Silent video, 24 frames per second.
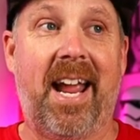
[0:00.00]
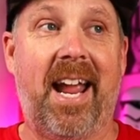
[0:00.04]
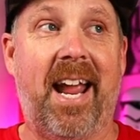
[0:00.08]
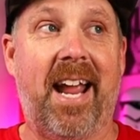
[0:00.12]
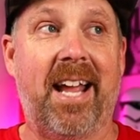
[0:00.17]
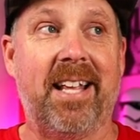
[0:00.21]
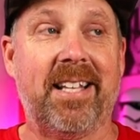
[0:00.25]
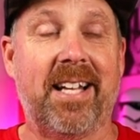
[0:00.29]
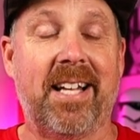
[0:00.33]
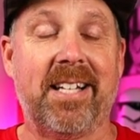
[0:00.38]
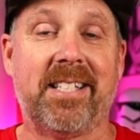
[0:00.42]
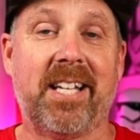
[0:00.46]

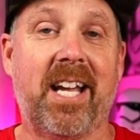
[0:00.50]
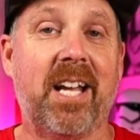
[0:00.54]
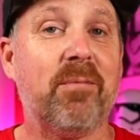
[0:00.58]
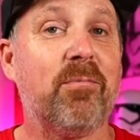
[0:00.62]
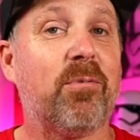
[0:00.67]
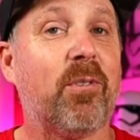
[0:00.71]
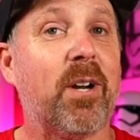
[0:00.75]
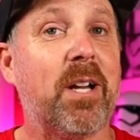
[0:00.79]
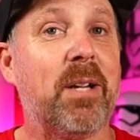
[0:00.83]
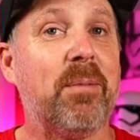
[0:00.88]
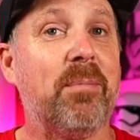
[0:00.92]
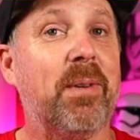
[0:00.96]
and that time
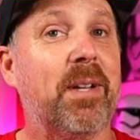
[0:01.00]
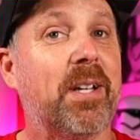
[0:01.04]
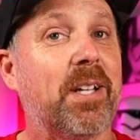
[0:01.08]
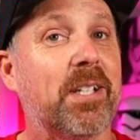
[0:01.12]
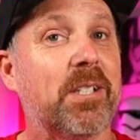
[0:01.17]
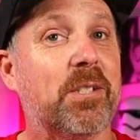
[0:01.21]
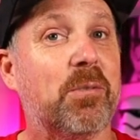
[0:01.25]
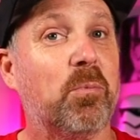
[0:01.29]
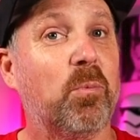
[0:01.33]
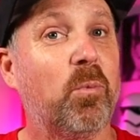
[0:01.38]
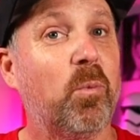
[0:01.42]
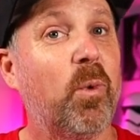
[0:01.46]
frame
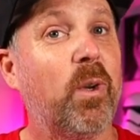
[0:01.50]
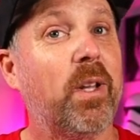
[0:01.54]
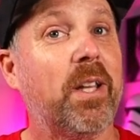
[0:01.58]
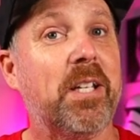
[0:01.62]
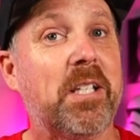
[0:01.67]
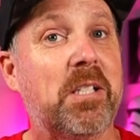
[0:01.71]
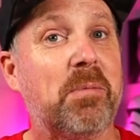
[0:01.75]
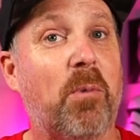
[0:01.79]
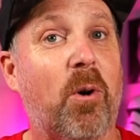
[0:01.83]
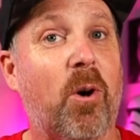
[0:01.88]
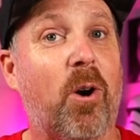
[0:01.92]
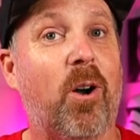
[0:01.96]
is really
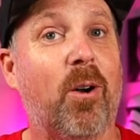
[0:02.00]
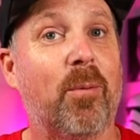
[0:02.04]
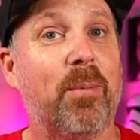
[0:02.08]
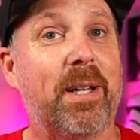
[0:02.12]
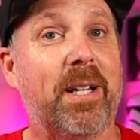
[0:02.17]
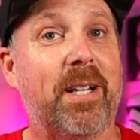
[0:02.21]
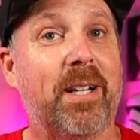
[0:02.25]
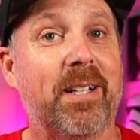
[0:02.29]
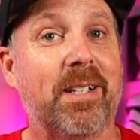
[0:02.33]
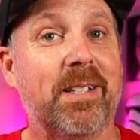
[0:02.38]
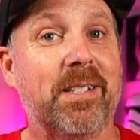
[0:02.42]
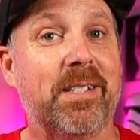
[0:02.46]
small
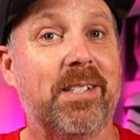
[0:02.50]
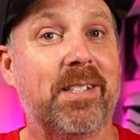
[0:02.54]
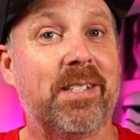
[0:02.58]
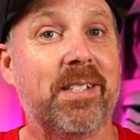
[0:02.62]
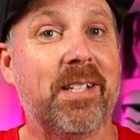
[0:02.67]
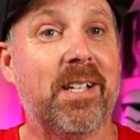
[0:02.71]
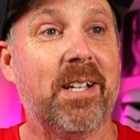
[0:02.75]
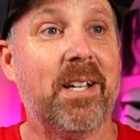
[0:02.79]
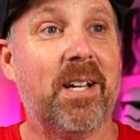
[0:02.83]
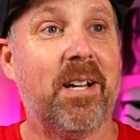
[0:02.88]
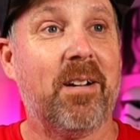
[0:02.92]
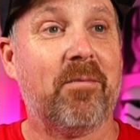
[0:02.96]
because
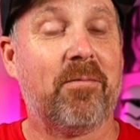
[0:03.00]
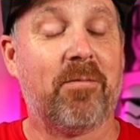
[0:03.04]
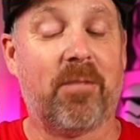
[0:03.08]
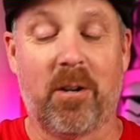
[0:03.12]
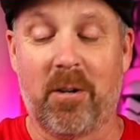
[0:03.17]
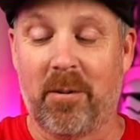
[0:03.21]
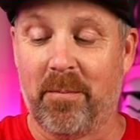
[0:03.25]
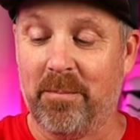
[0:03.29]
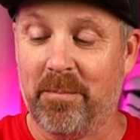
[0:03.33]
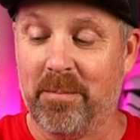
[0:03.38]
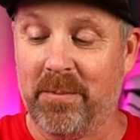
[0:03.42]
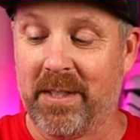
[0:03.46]

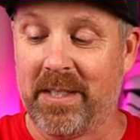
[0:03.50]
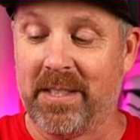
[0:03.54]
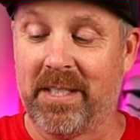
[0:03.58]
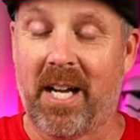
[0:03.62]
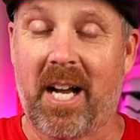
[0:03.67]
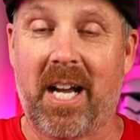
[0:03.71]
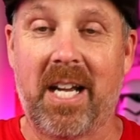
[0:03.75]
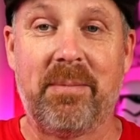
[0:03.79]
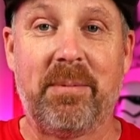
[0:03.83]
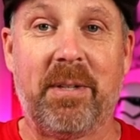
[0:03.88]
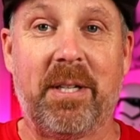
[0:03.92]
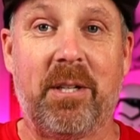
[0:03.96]
from the
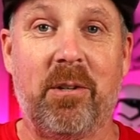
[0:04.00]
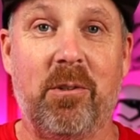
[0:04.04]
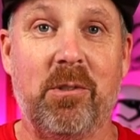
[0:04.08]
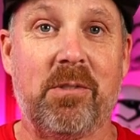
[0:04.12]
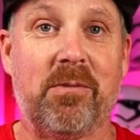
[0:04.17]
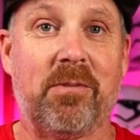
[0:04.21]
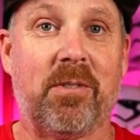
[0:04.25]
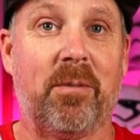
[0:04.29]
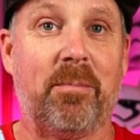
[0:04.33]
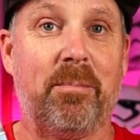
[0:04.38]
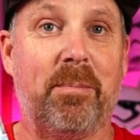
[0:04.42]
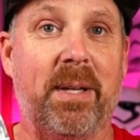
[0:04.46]
time it goes
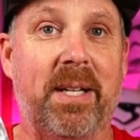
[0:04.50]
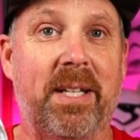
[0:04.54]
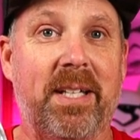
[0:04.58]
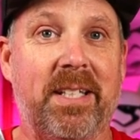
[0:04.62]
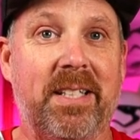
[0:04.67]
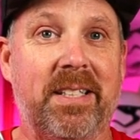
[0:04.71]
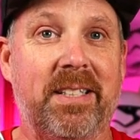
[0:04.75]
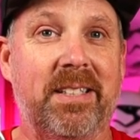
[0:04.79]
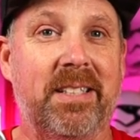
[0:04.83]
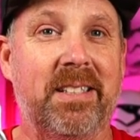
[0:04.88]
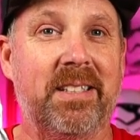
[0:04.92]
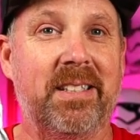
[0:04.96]
from
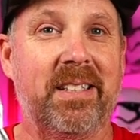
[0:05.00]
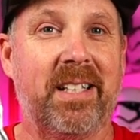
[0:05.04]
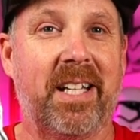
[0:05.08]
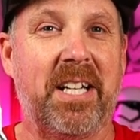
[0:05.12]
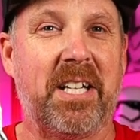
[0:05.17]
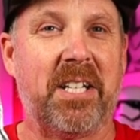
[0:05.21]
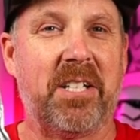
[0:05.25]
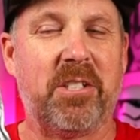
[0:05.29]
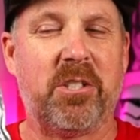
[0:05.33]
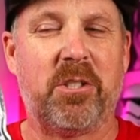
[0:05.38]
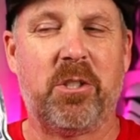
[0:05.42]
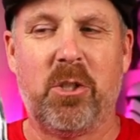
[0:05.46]
being
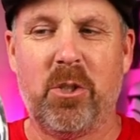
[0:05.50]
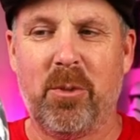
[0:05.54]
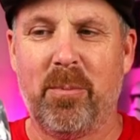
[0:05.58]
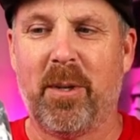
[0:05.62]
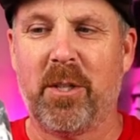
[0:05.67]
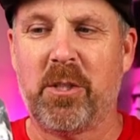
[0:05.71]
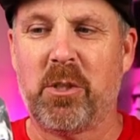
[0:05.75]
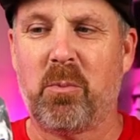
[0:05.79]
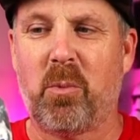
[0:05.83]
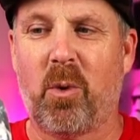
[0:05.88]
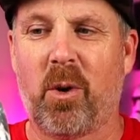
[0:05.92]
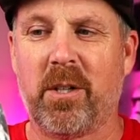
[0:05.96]
like too
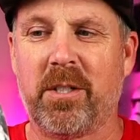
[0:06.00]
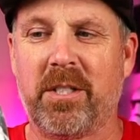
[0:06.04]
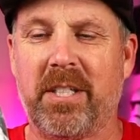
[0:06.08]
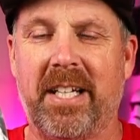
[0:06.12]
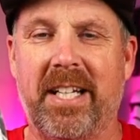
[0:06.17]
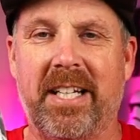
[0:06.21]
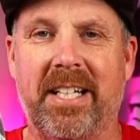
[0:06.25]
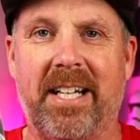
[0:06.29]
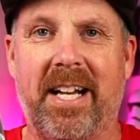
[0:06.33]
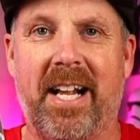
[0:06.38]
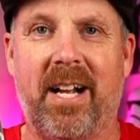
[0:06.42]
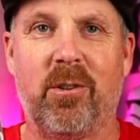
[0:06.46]
much work to
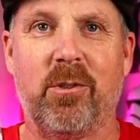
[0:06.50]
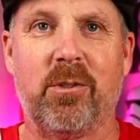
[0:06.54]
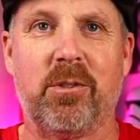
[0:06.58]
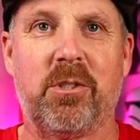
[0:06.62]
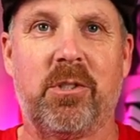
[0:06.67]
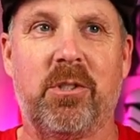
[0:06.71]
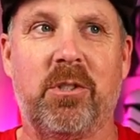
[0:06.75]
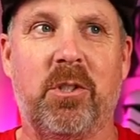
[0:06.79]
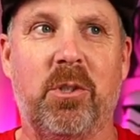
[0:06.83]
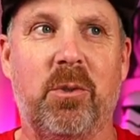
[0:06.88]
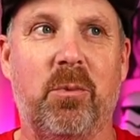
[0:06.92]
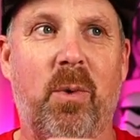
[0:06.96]
get it out
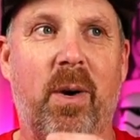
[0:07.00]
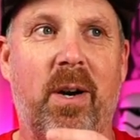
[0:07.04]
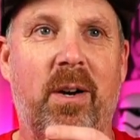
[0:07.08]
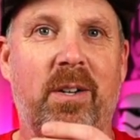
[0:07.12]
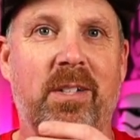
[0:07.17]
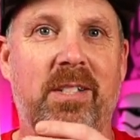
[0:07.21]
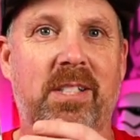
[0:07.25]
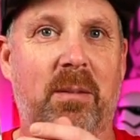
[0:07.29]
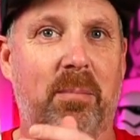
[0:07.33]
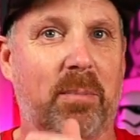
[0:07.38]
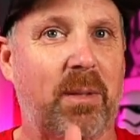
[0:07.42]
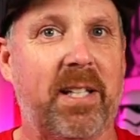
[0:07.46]
to where
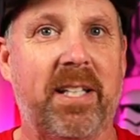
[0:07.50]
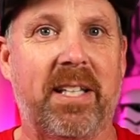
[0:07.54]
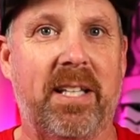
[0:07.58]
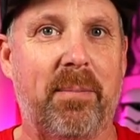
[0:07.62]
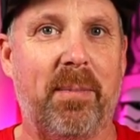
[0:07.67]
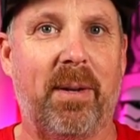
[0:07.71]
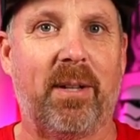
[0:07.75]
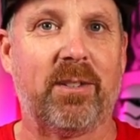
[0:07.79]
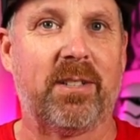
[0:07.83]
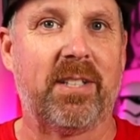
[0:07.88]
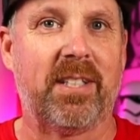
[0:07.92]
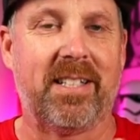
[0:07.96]
it's completely
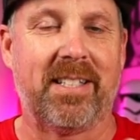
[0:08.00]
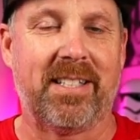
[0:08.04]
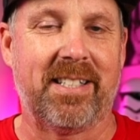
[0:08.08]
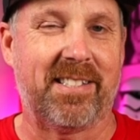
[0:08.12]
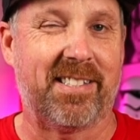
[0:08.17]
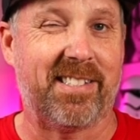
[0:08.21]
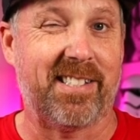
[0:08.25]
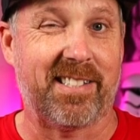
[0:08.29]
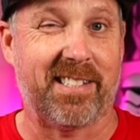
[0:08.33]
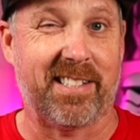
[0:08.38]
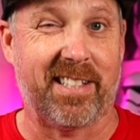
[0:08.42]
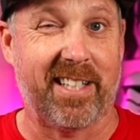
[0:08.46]
melted and
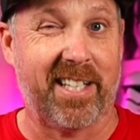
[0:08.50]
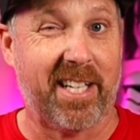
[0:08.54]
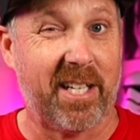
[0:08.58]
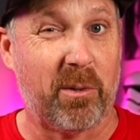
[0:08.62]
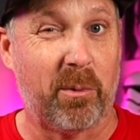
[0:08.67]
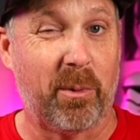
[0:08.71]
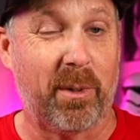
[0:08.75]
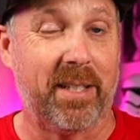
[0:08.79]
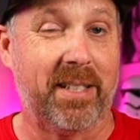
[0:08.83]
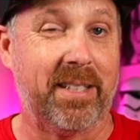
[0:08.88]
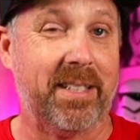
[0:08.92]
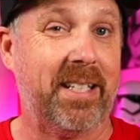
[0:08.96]
it's just
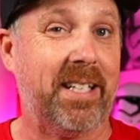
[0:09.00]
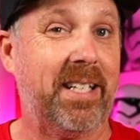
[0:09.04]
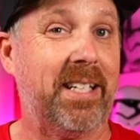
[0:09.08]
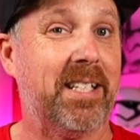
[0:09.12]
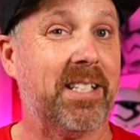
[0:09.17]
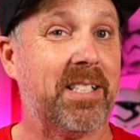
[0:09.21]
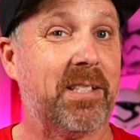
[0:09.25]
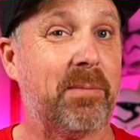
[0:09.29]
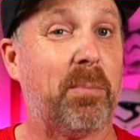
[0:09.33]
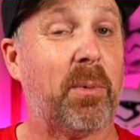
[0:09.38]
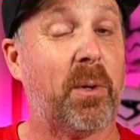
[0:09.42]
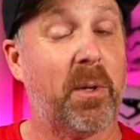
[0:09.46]
liquid
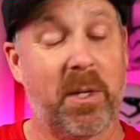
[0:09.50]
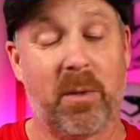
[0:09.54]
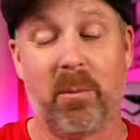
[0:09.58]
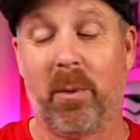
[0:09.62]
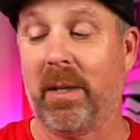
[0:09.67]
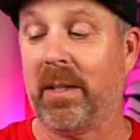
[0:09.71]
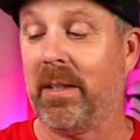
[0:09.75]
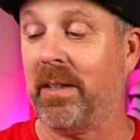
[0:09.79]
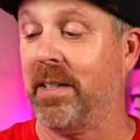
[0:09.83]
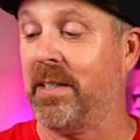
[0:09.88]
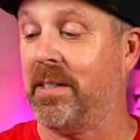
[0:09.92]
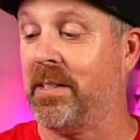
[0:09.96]
is pretty
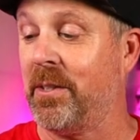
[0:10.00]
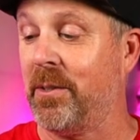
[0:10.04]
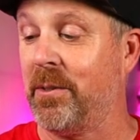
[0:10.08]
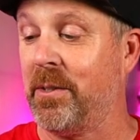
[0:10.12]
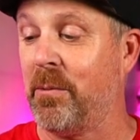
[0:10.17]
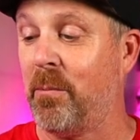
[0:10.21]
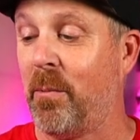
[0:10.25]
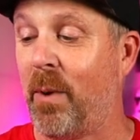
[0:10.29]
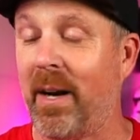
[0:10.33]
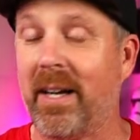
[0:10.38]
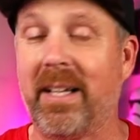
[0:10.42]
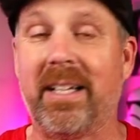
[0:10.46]
quickly. So
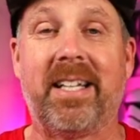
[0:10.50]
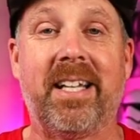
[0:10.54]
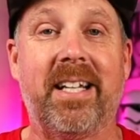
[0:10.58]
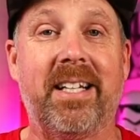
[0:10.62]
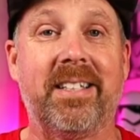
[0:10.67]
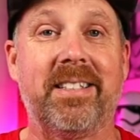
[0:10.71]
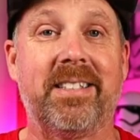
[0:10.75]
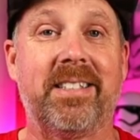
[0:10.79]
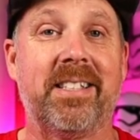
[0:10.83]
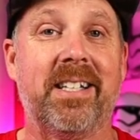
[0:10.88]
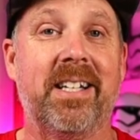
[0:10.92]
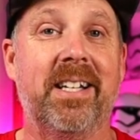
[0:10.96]
you wanna get
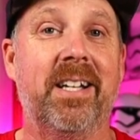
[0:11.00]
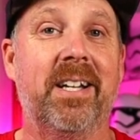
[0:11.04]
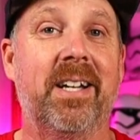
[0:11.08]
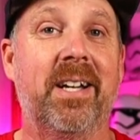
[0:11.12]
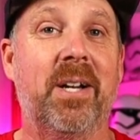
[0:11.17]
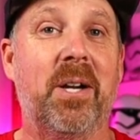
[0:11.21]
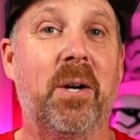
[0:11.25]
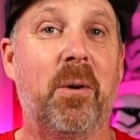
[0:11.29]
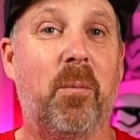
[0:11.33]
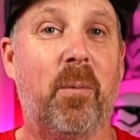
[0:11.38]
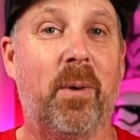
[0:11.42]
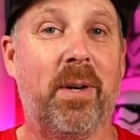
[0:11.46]
it
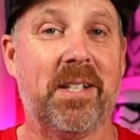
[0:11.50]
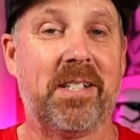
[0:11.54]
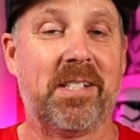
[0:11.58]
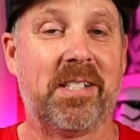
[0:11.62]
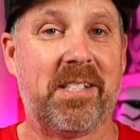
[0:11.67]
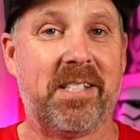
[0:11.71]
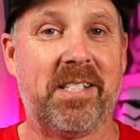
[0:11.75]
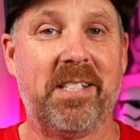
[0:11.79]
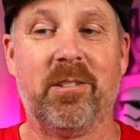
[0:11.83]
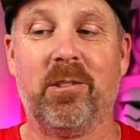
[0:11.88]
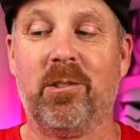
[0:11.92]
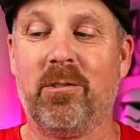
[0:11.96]
when it's
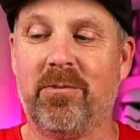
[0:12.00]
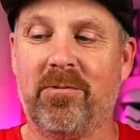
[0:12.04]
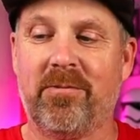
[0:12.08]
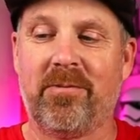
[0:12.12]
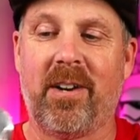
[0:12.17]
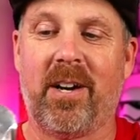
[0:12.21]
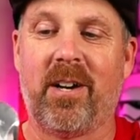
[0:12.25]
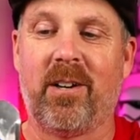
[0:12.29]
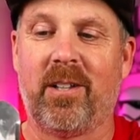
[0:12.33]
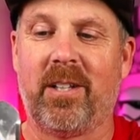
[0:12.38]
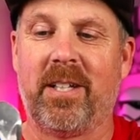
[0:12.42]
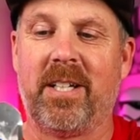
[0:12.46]
still
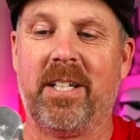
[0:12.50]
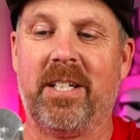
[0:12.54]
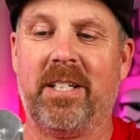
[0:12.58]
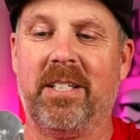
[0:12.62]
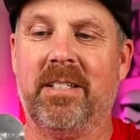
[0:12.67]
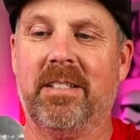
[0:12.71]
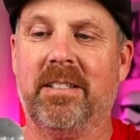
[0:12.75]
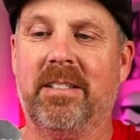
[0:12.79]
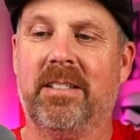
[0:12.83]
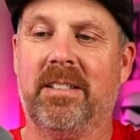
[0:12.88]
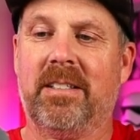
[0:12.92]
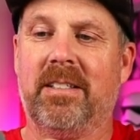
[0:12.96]

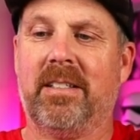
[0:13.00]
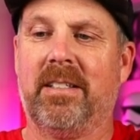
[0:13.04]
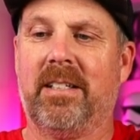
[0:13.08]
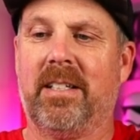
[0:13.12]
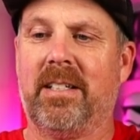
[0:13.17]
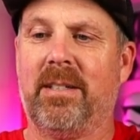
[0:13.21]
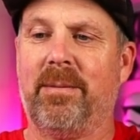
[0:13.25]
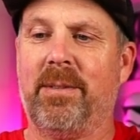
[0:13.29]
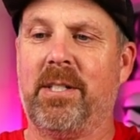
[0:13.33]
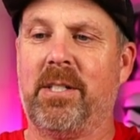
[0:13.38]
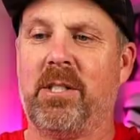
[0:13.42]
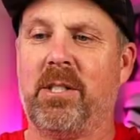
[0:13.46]
fairly, let me